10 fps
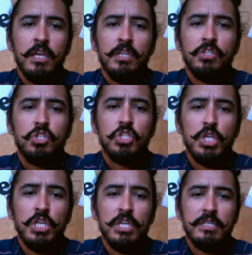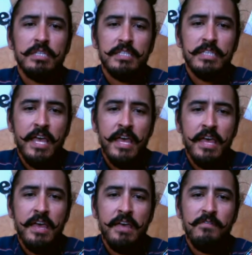
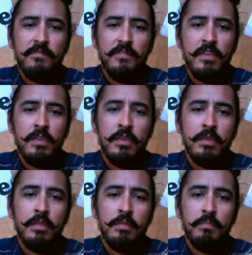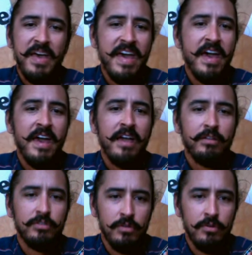G7 back
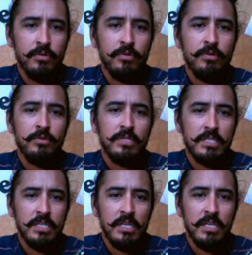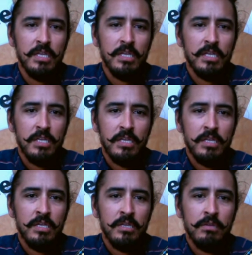to
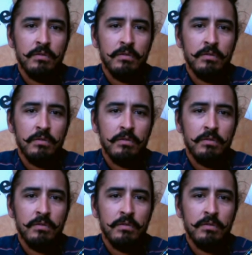C.